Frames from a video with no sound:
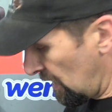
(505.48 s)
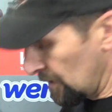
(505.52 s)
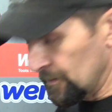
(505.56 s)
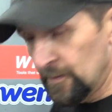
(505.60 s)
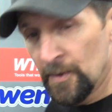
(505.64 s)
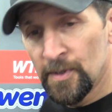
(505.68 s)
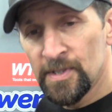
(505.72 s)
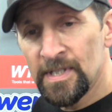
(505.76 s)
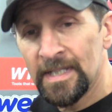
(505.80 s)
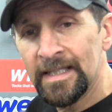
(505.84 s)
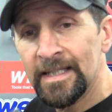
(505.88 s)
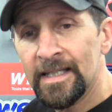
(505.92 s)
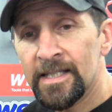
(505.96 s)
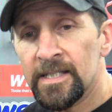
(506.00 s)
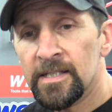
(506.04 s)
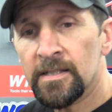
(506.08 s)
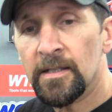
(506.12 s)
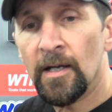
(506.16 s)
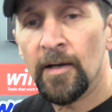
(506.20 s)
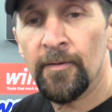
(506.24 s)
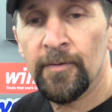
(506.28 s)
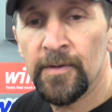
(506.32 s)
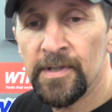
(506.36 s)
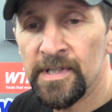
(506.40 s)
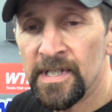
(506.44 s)
I'm using this
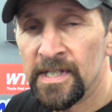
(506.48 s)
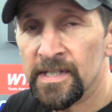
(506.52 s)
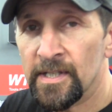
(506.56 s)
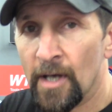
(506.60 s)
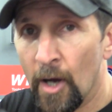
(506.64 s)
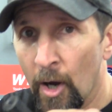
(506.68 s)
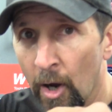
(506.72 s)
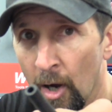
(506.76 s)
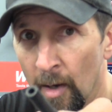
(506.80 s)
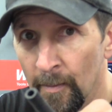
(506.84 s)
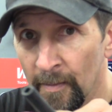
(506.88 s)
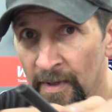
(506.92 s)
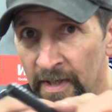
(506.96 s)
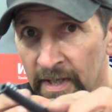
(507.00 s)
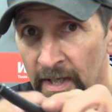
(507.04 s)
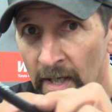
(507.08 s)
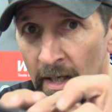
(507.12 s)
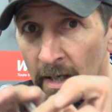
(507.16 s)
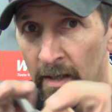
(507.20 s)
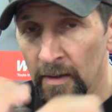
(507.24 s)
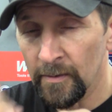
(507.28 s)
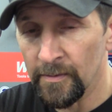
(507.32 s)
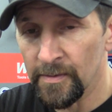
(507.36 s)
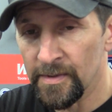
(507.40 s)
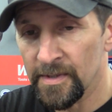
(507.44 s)
stuff because it's armoured
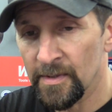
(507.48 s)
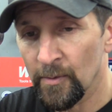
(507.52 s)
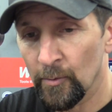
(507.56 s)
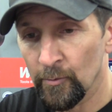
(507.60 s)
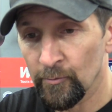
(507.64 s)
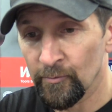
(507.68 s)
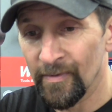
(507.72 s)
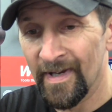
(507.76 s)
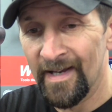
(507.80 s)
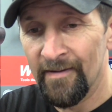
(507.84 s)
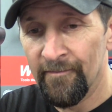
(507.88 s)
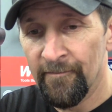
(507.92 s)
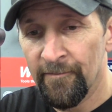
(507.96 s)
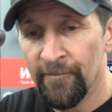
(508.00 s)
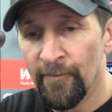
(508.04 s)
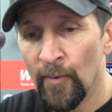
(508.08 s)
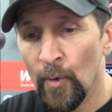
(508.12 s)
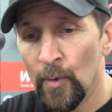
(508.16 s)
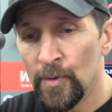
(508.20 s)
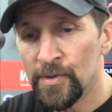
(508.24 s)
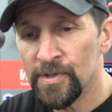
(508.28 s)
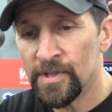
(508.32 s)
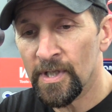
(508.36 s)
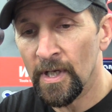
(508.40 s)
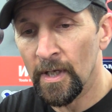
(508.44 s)
hose or
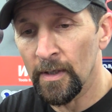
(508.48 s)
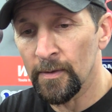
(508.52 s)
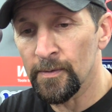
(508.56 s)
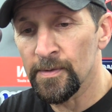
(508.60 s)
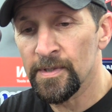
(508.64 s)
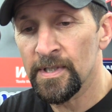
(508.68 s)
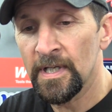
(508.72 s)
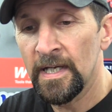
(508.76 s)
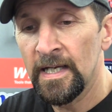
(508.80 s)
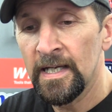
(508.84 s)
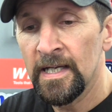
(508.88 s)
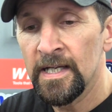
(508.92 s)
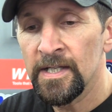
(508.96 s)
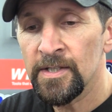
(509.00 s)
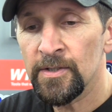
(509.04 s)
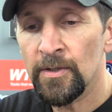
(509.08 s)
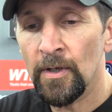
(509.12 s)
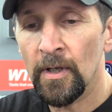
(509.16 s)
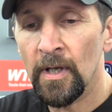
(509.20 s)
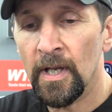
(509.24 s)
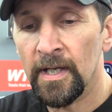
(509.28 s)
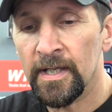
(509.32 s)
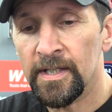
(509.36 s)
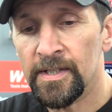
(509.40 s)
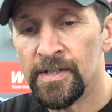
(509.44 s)
reinforced hose. It's
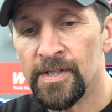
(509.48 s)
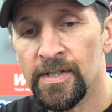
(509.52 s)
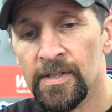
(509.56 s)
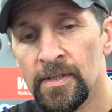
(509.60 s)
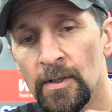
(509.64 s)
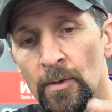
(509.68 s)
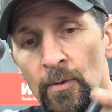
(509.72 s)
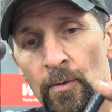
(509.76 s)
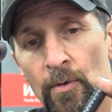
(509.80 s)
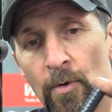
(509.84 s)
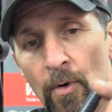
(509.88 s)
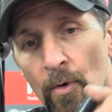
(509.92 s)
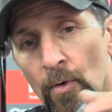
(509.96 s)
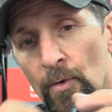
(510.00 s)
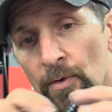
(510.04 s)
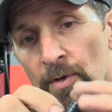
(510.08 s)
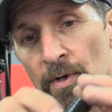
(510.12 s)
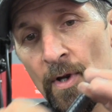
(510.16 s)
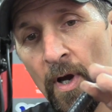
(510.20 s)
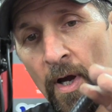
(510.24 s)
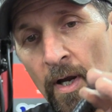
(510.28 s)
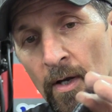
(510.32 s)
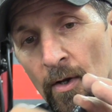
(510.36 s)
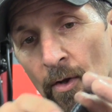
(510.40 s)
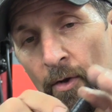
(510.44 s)
got like a silk or
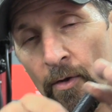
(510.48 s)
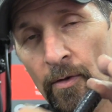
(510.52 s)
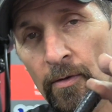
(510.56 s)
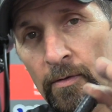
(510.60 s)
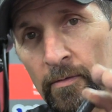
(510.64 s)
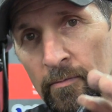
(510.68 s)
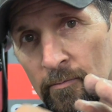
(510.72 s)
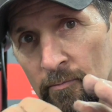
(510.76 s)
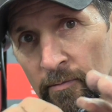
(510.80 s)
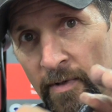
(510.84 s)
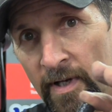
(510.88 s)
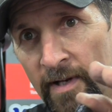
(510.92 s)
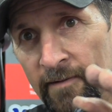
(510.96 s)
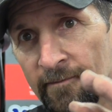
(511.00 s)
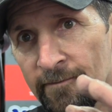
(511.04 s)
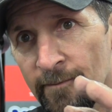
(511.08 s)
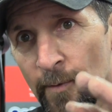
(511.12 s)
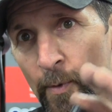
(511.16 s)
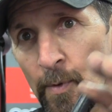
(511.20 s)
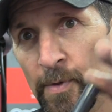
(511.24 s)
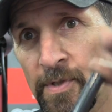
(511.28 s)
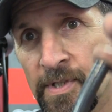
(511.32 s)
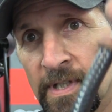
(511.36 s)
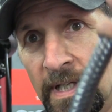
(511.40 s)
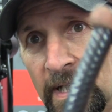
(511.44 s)
nylon
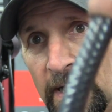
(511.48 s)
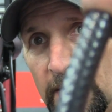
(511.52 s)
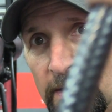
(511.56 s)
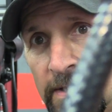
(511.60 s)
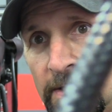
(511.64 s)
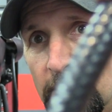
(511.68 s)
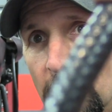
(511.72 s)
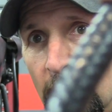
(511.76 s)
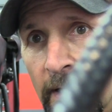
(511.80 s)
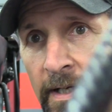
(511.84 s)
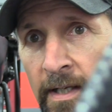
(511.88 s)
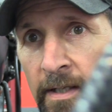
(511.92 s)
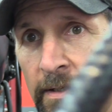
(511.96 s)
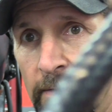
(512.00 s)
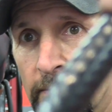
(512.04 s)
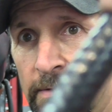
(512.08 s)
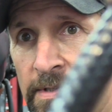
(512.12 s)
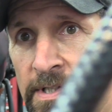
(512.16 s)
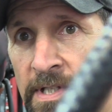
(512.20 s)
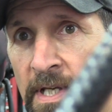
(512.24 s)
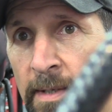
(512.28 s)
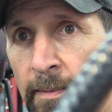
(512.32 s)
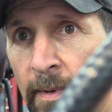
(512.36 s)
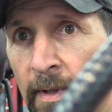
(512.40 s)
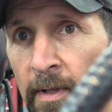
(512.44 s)
reinforcing inside it. You can
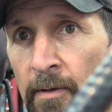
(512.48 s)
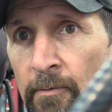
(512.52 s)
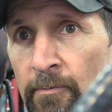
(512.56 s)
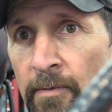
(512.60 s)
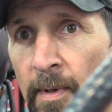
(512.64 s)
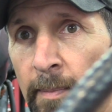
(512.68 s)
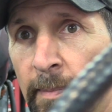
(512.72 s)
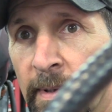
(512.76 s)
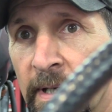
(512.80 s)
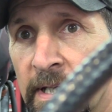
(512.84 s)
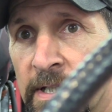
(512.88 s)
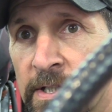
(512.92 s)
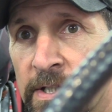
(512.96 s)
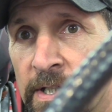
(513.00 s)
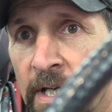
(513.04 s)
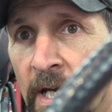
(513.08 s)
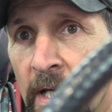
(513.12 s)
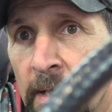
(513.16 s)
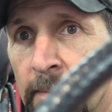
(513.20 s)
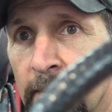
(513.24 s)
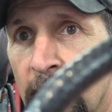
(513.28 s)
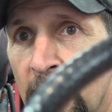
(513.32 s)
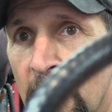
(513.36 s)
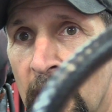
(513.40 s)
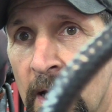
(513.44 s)
see by the ripply
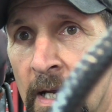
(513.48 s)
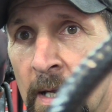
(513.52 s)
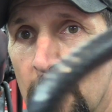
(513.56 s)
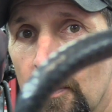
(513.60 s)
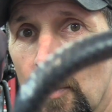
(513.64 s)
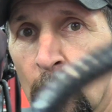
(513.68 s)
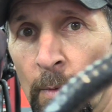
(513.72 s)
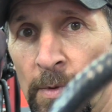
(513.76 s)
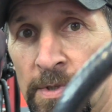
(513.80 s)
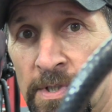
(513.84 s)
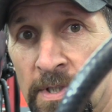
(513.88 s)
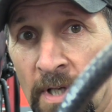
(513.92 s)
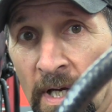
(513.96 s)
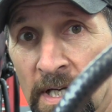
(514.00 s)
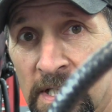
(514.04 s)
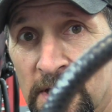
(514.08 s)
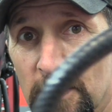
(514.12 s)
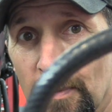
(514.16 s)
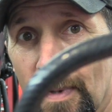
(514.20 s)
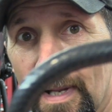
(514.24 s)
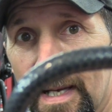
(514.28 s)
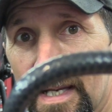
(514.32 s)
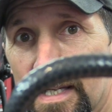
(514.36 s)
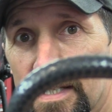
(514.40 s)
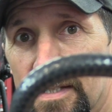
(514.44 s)
shape. But what's nice
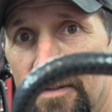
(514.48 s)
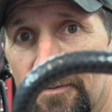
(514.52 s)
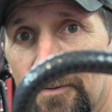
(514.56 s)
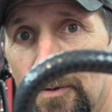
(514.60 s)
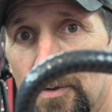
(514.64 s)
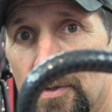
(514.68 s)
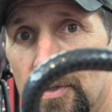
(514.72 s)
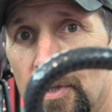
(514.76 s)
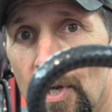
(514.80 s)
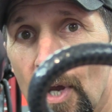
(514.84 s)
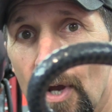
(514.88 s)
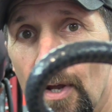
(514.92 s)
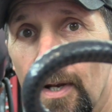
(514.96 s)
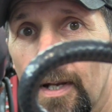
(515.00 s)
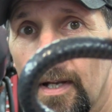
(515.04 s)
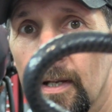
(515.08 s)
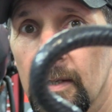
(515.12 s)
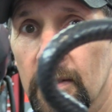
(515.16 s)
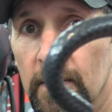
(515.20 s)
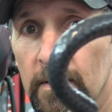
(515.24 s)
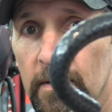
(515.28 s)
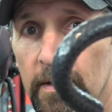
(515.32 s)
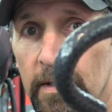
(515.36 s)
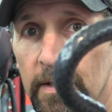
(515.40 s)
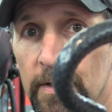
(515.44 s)
about it is if you turn
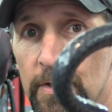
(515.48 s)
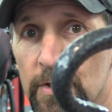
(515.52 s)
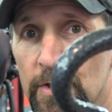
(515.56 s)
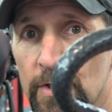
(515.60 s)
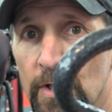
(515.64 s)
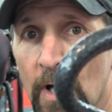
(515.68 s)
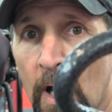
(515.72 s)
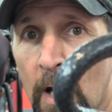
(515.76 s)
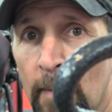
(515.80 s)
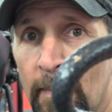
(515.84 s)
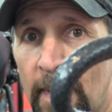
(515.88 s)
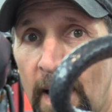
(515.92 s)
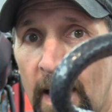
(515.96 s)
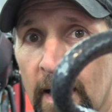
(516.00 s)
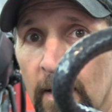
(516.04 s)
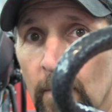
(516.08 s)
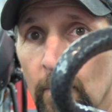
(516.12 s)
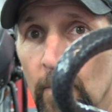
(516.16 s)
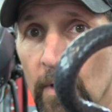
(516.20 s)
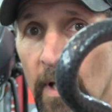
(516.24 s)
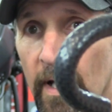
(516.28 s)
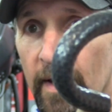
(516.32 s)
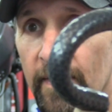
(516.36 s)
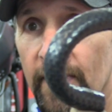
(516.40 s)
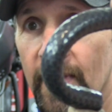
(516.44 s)
it in a sharp
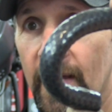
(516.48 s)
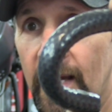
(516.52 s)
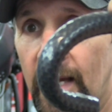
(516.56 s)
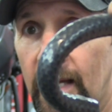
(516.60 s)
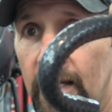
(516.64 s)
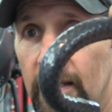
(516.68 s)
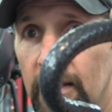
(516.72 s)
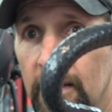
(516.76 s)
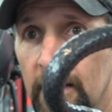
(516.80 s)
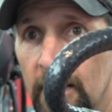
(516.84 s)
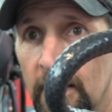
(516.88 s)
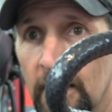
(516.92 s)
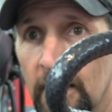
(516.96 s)
angle like that,